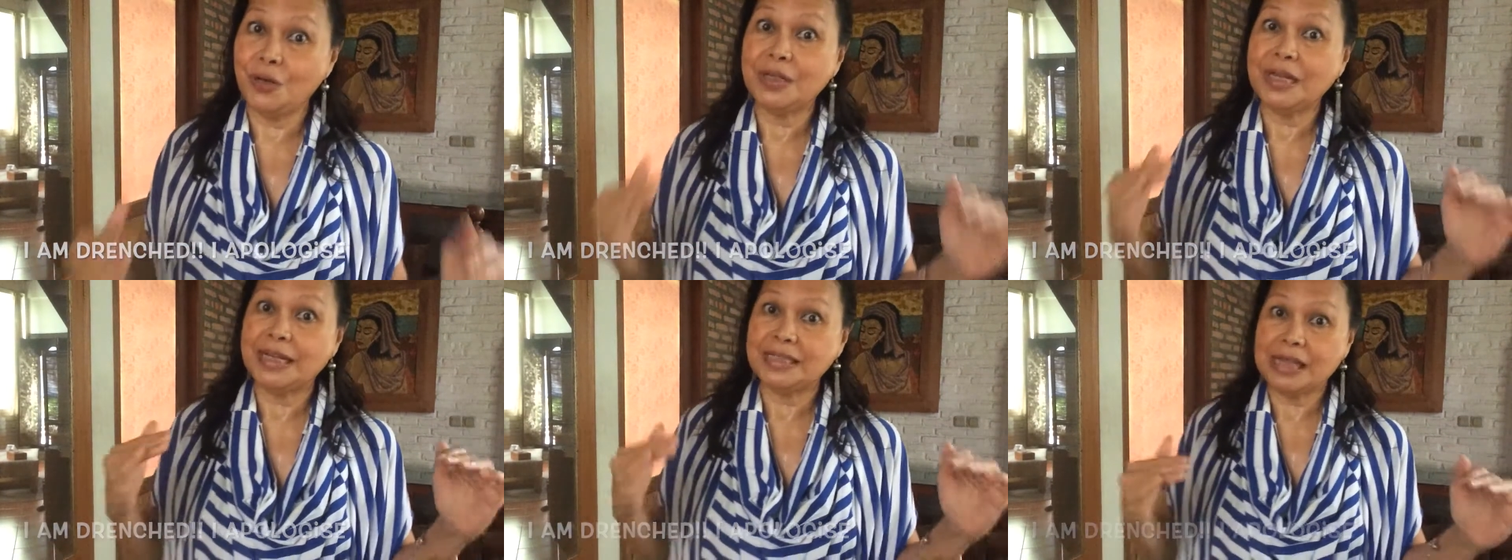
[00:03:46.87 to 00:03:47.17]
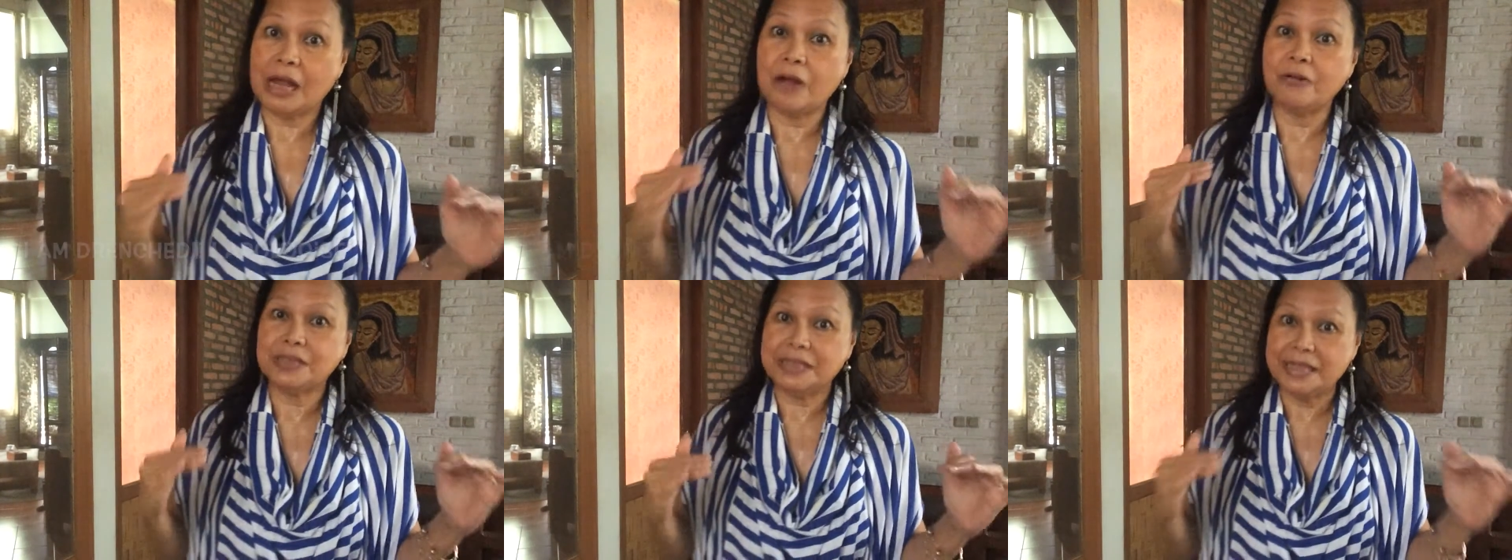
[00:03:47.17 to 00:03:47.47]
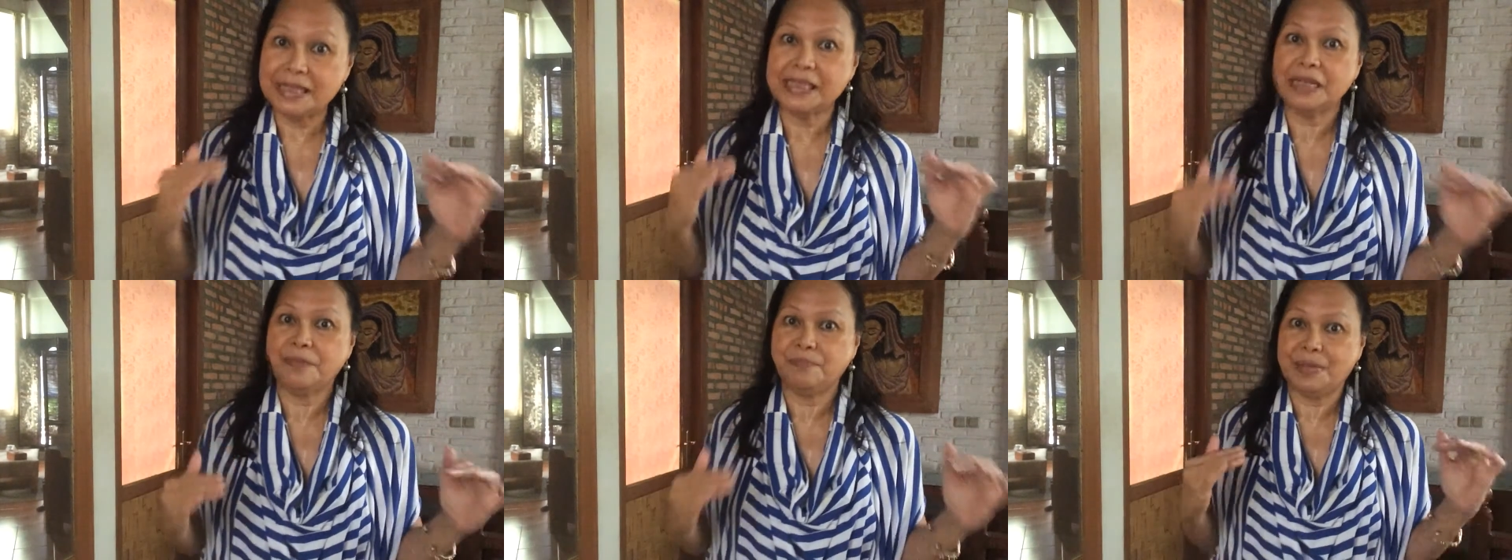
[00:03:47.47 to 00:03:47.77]
That's how
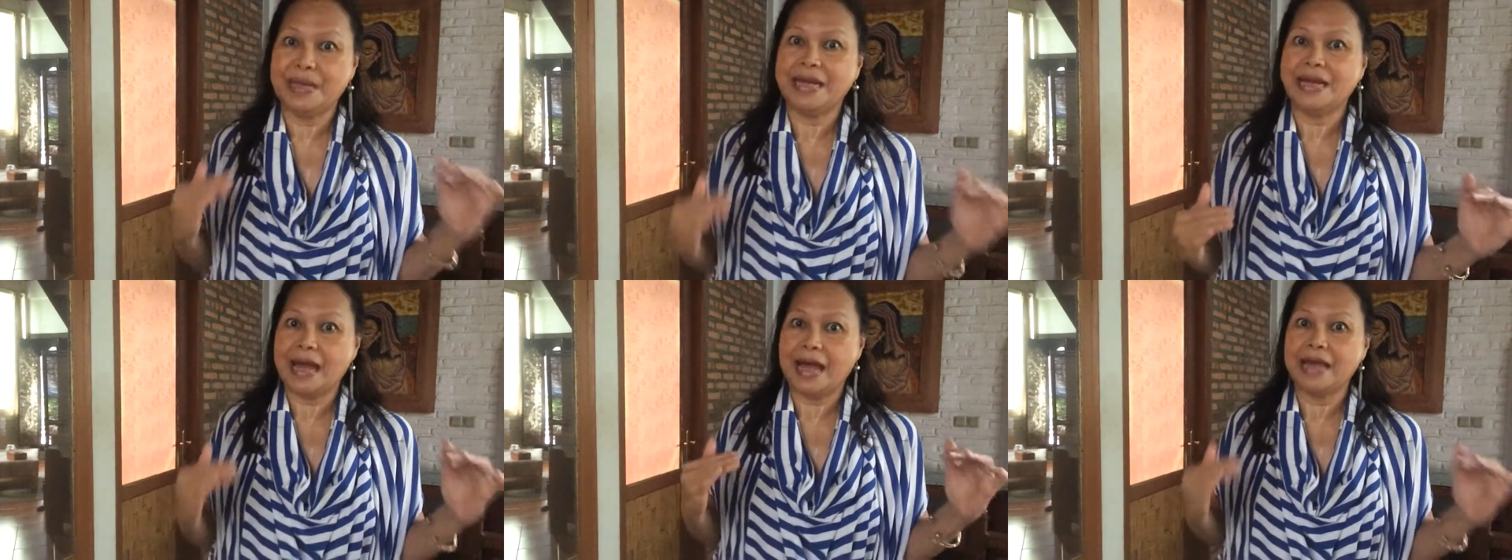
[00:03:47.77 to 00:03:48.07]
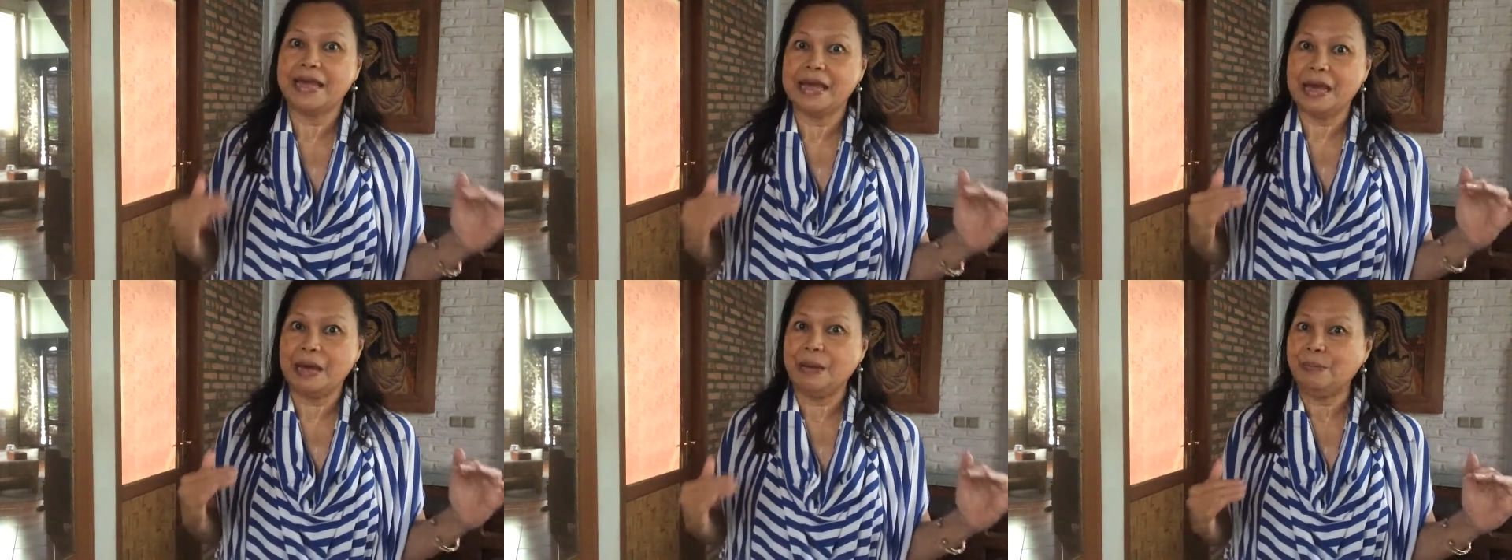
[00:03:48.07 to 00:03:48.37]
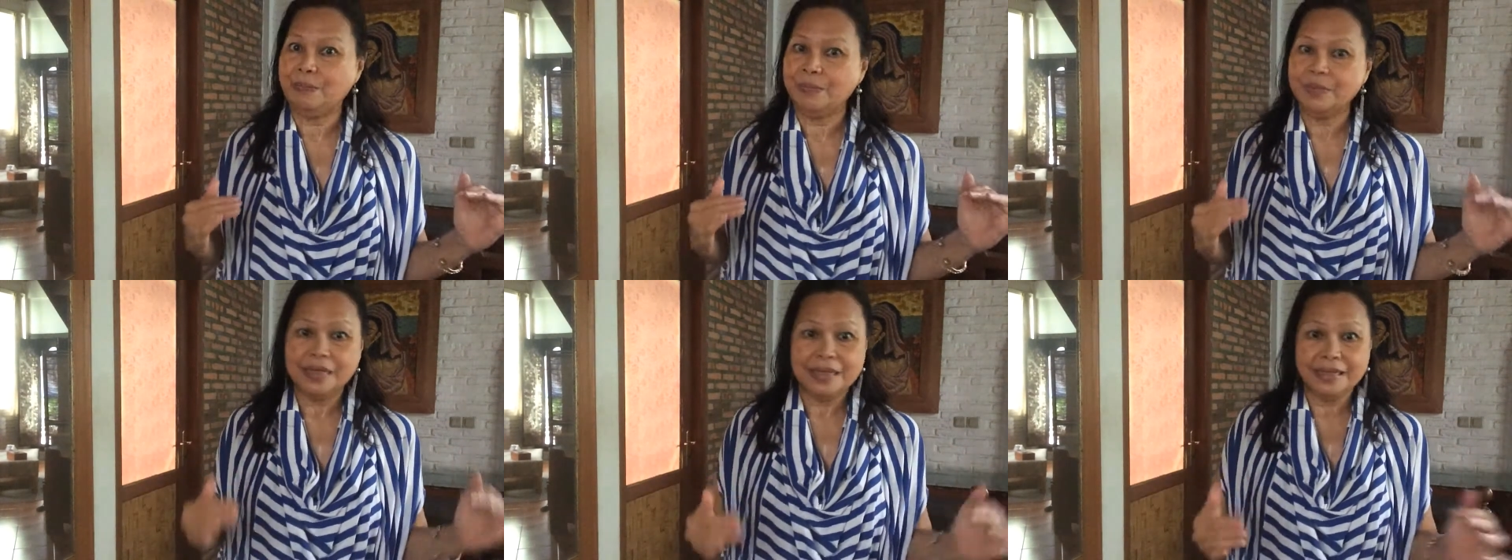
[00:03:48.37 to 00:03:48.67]
disciplined I
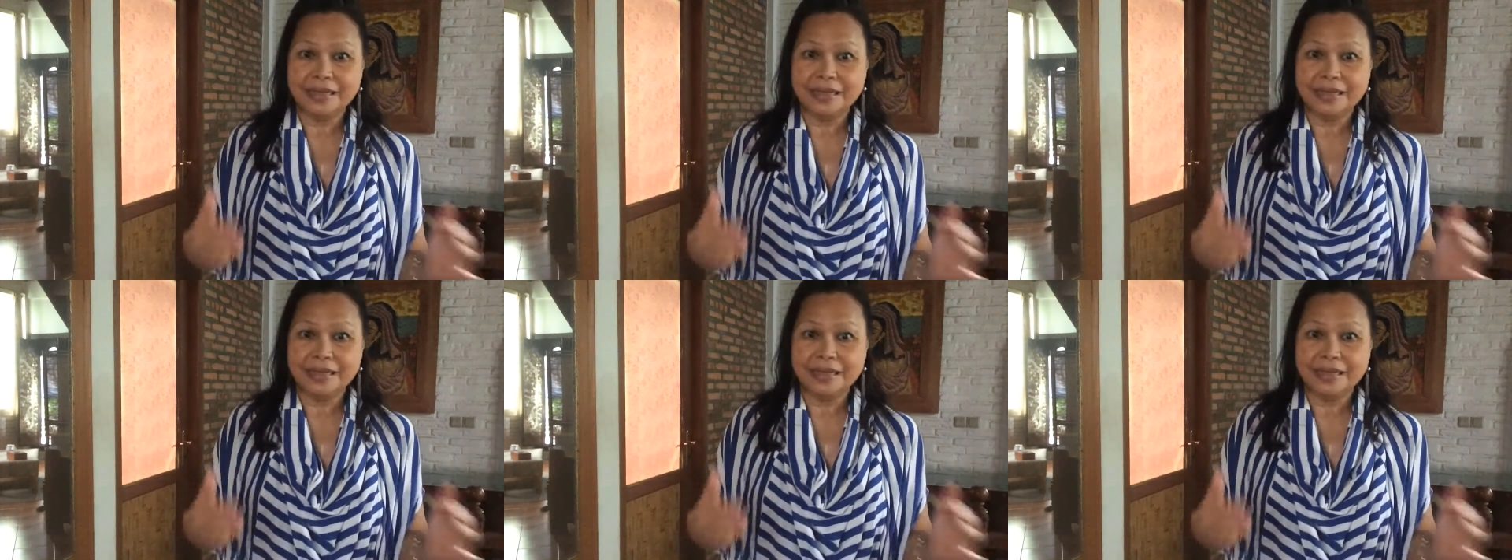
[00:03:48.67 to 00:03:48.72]
am.